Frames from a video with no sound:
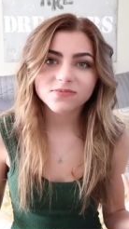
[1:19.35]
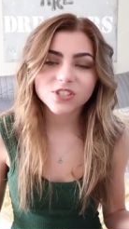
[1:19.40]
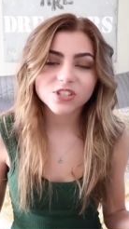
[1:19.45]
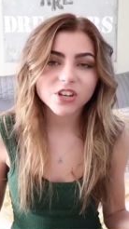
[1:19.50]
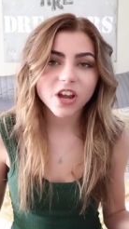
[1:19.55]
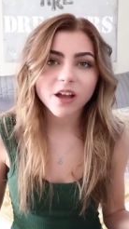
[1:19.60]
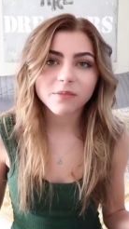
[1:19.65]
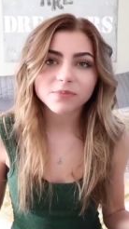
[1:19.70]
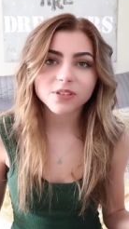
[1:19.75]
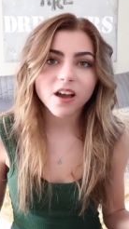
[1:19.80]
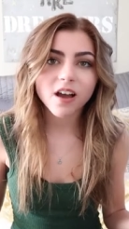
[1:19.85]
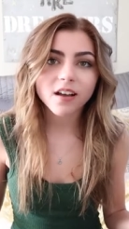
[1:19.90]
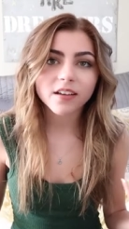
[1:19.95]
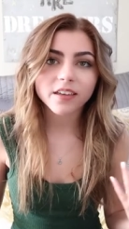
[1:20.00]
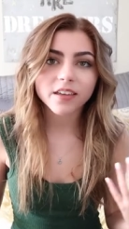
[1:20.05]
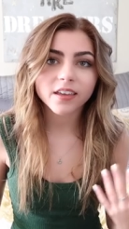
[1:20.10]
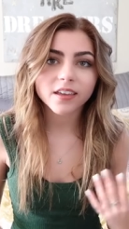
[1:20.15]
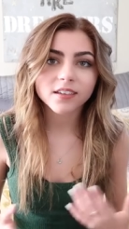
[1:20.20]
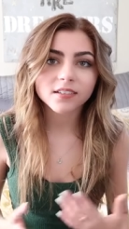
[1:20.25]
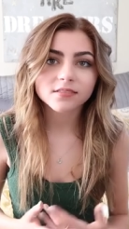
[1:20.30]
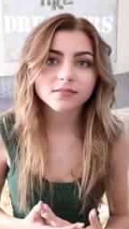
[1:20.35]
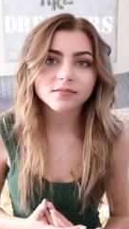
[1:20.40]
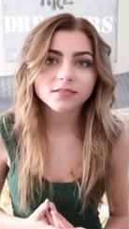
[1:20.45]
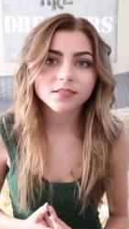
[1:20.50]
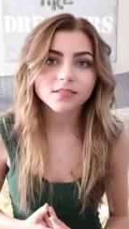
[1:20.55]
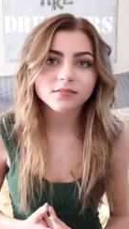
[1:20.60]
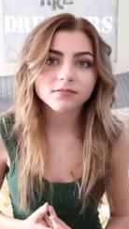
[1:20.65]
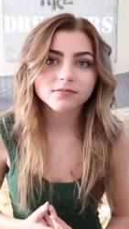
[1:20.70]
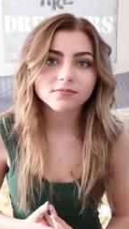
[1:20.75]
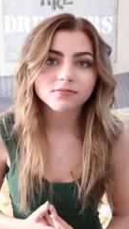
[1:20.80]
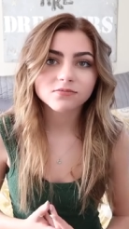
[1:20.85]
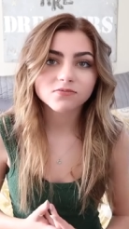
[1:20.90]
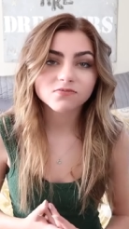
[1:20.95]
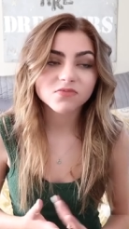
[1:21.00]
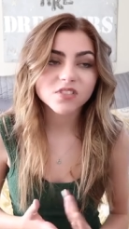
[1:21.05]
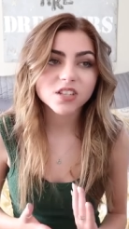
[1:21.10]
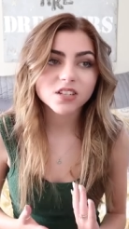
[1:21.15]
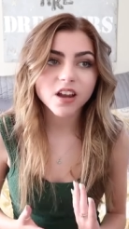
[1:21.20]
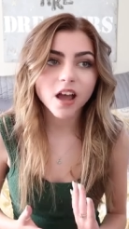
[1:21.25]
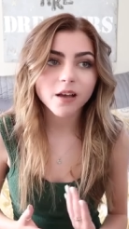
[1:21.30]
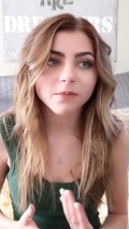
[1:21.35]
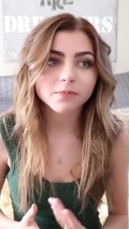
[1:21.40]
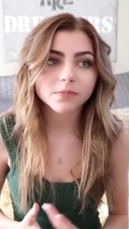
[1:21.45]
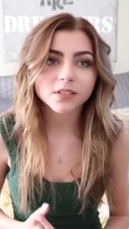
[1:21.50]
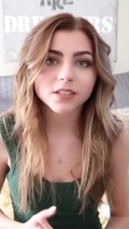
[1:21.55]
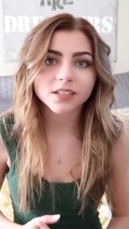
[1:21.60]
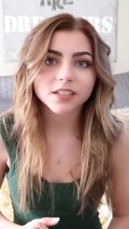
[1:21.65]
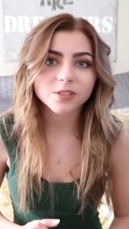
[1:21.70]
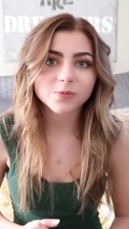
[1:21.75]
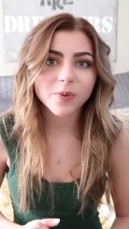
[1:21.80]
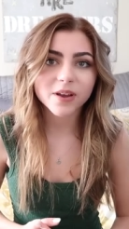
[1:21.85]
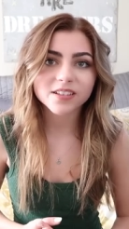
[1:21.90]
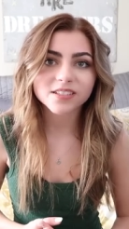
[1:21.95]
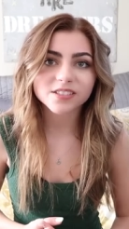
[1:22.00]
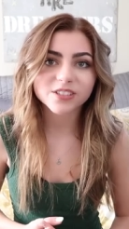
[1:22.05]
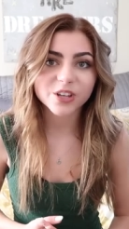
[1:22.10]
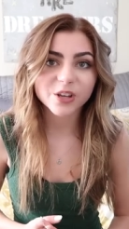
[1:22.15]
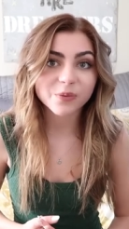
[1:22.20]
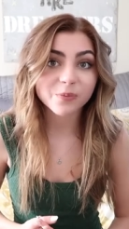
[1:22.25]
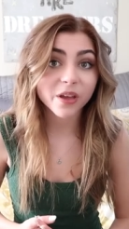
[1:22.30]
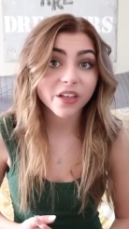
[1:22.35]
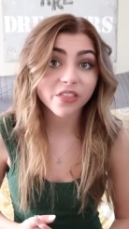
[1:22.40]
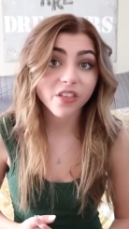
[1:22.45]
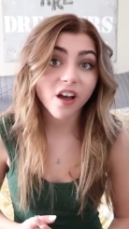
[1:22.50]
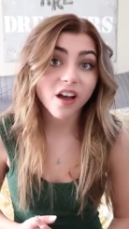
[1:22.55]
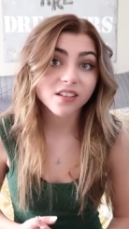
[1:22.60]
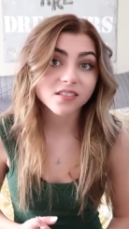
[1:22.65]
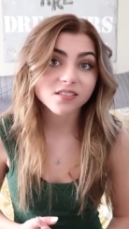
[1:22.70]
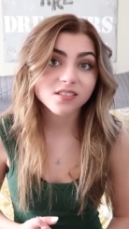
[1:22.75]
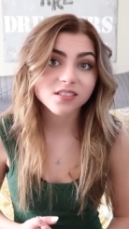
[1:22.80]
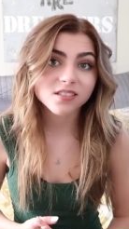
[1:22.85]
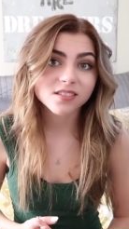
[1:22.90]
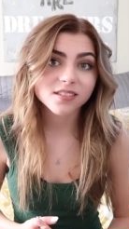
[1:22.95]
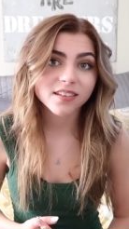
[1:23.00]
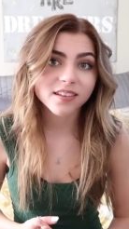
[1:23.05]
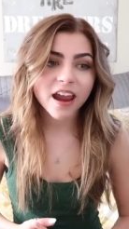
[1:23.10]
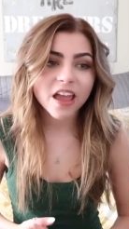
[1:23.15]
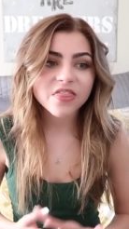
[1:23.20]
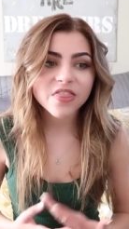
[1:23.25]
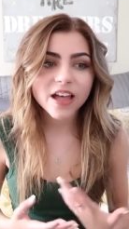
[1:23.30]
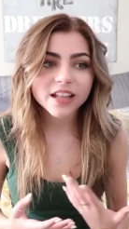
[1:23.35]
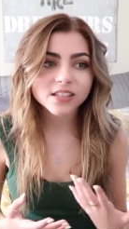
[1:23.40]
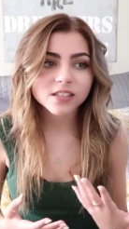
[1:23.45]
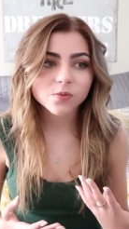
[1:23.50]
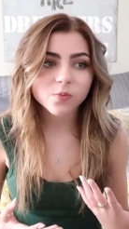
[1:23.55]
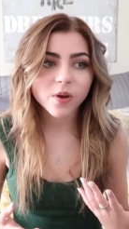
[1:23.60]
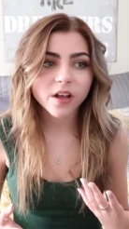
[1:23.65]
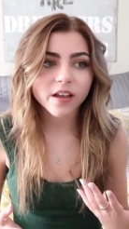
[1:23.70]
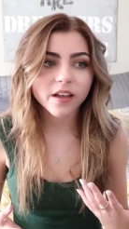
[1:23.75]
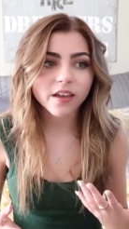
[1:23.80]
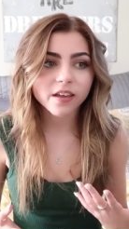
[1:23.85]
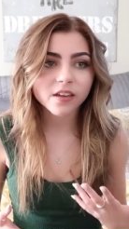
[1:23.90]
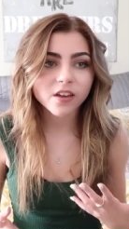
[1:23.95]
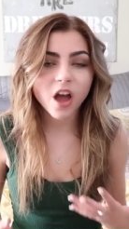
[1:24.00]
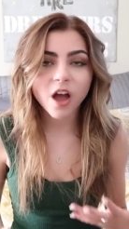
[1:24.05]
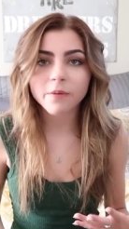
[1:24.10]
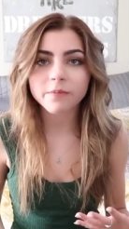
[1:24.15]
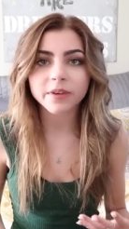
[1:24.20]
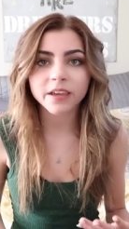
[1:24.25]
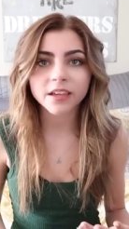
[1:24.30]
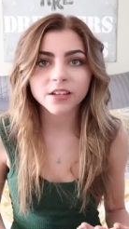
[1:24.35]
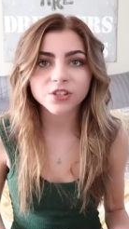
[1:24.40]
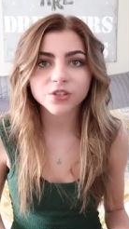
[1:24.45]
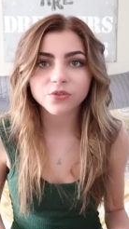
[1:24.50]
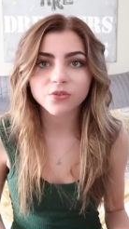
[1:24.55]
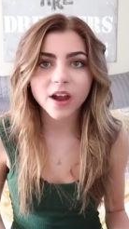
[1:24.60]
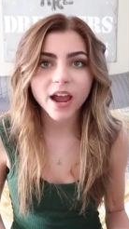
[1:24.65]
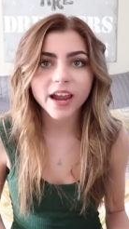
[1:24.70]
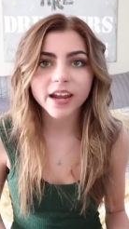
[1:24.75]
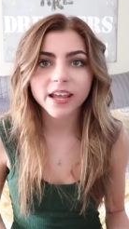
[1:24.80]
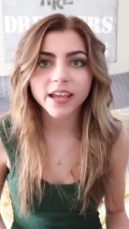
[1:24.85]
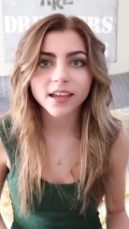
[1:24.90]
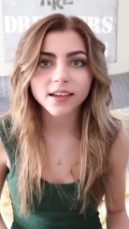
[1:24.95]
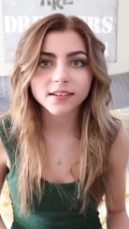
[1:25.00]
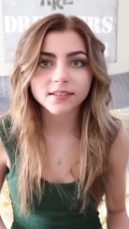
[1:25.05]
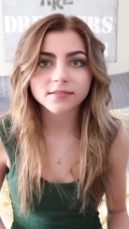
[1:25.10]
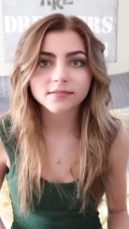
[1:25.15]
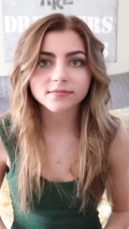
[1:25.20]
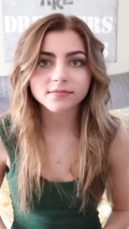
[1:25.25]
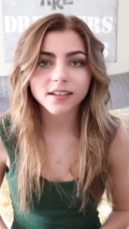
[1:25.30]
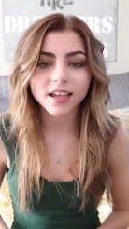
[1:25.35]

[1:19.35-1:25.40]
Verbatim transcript: stopped talking stopped expressing my thoughts. And that's what got me into writing.